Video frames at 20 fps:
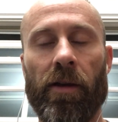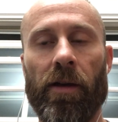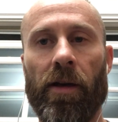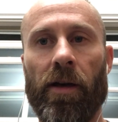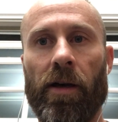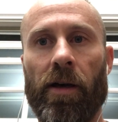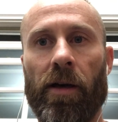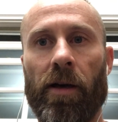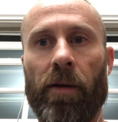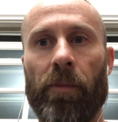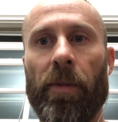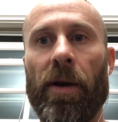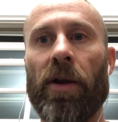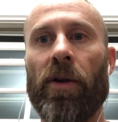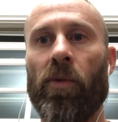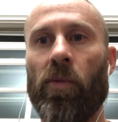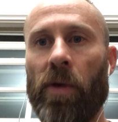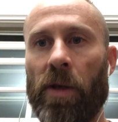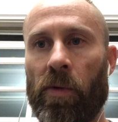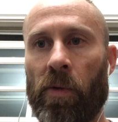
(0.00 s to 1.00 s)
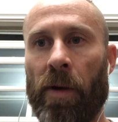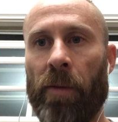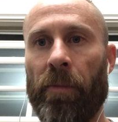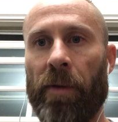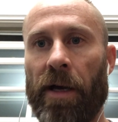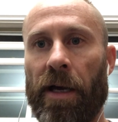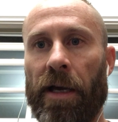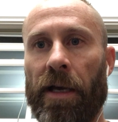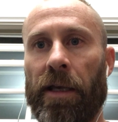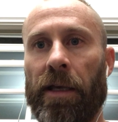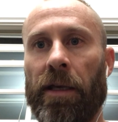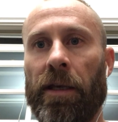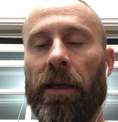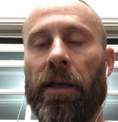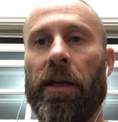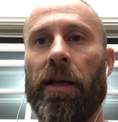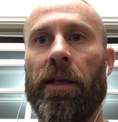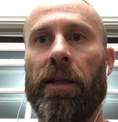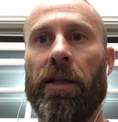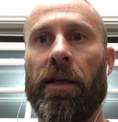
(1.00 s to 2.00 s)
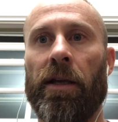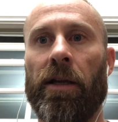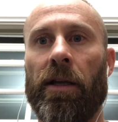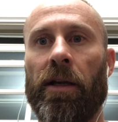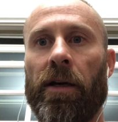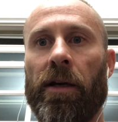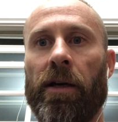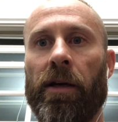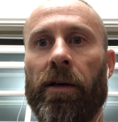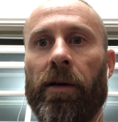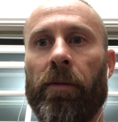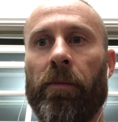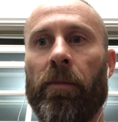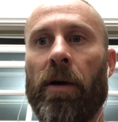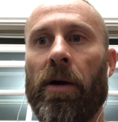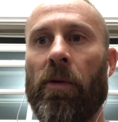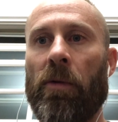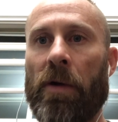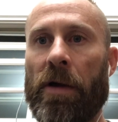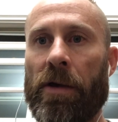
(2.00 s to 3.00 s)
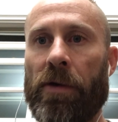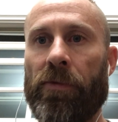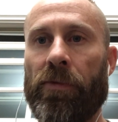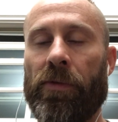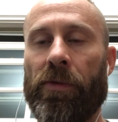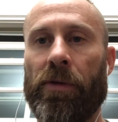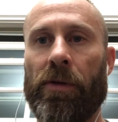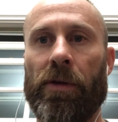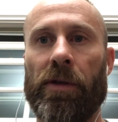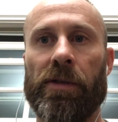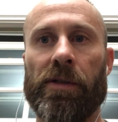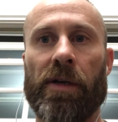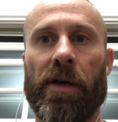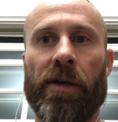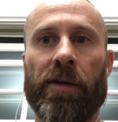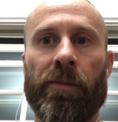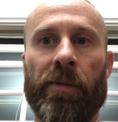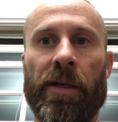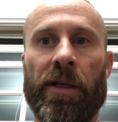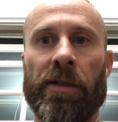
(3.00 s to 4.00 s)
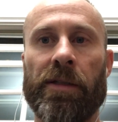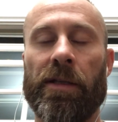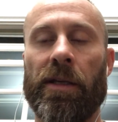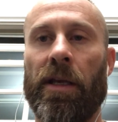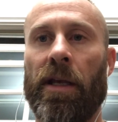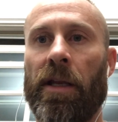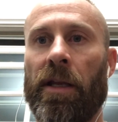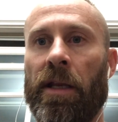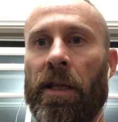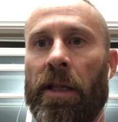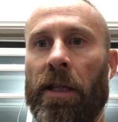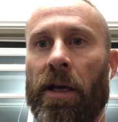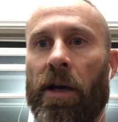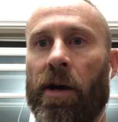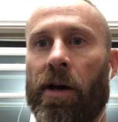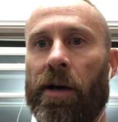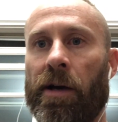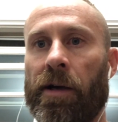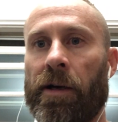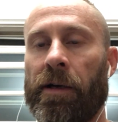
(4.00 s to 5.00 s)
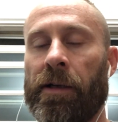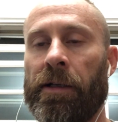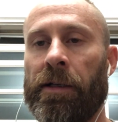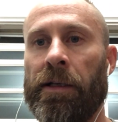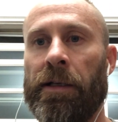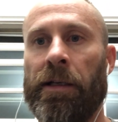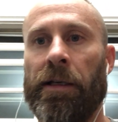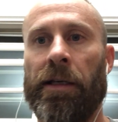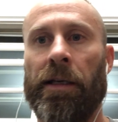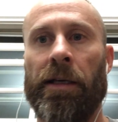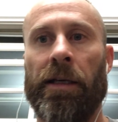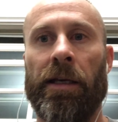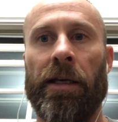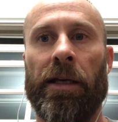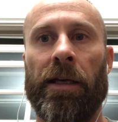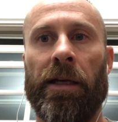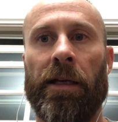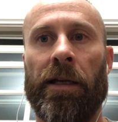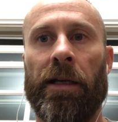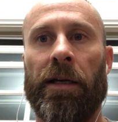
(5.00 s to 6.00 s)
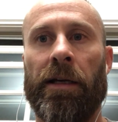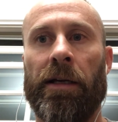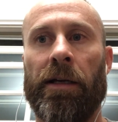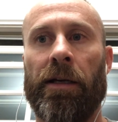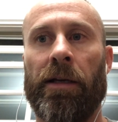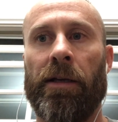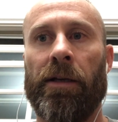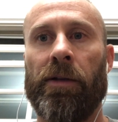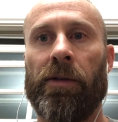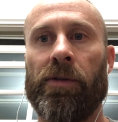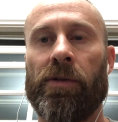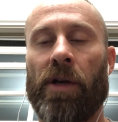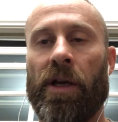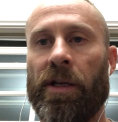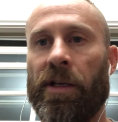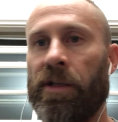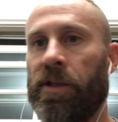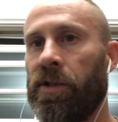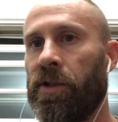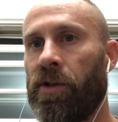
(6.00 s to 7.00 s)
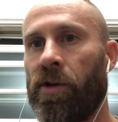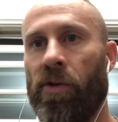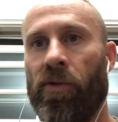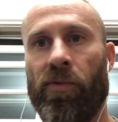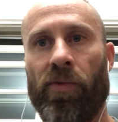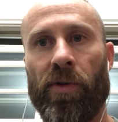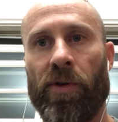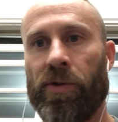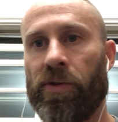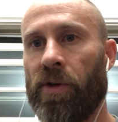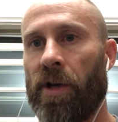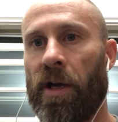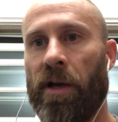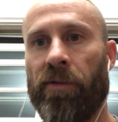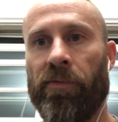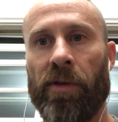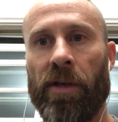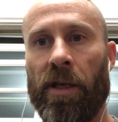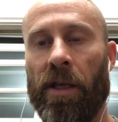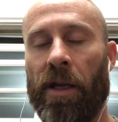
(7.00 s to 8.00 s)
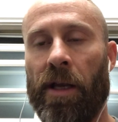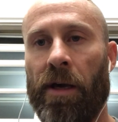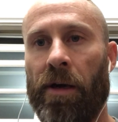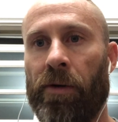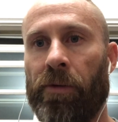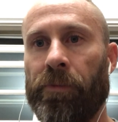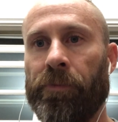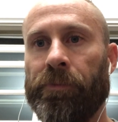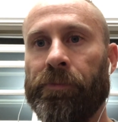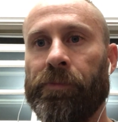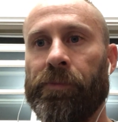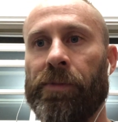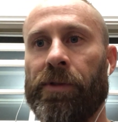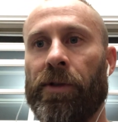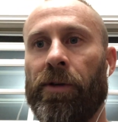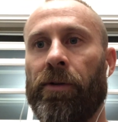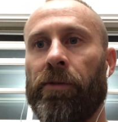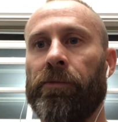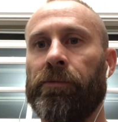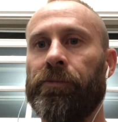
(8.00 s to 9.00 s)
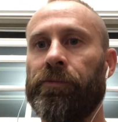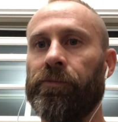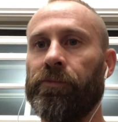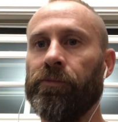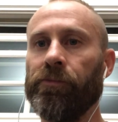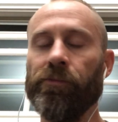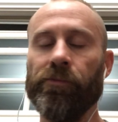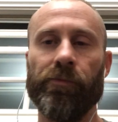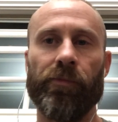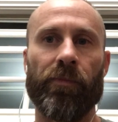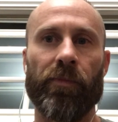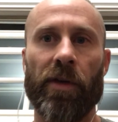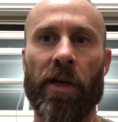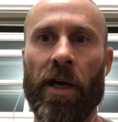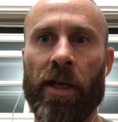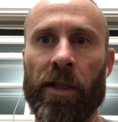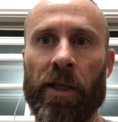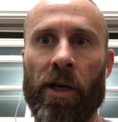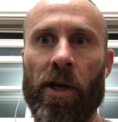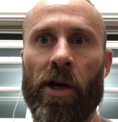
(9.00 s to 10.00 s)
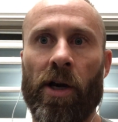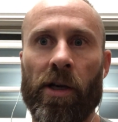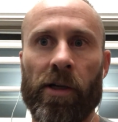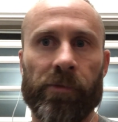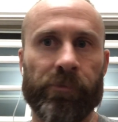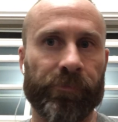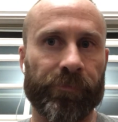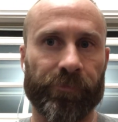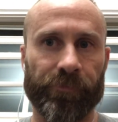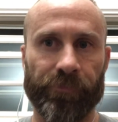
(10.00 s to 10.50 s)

about a week went by, and then my wife talked me into getting in the car and trying to just go for a drive and get out. So got in the car,